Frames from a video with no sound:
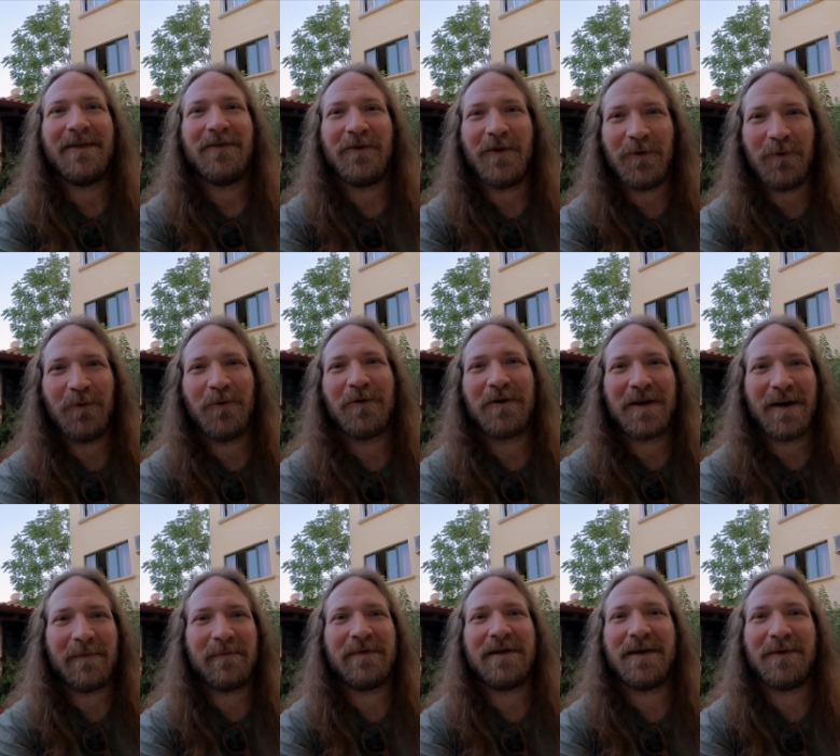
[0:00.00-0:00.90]
the tour
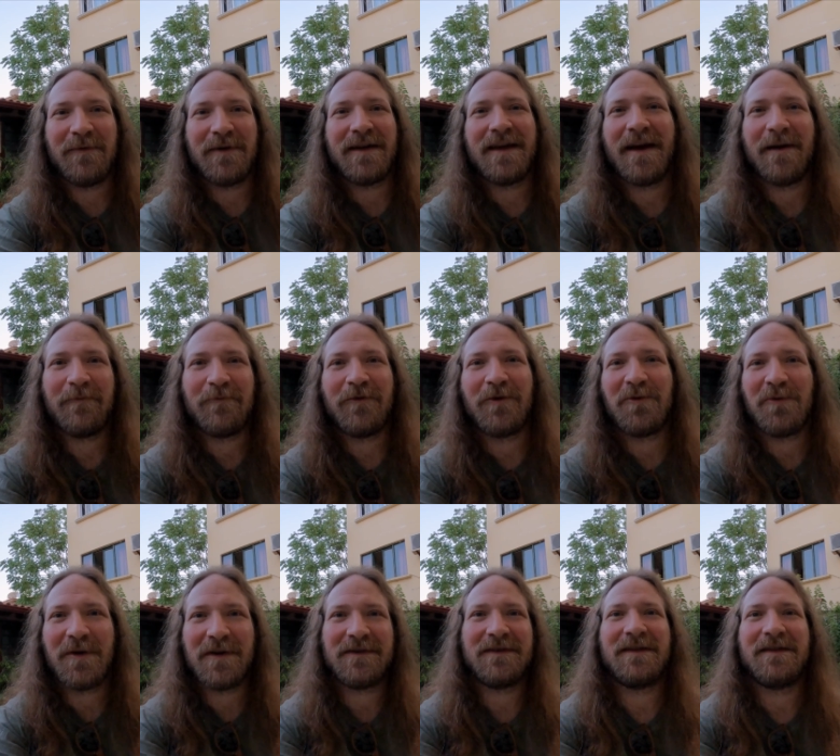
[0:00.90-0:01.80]
company we kept
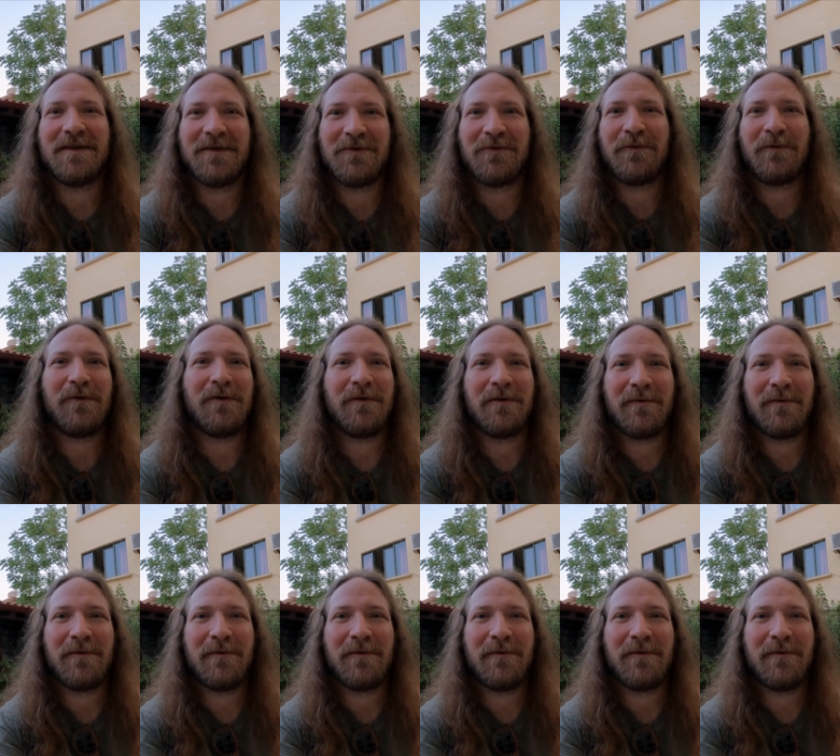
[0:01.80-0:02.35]
requesting this tour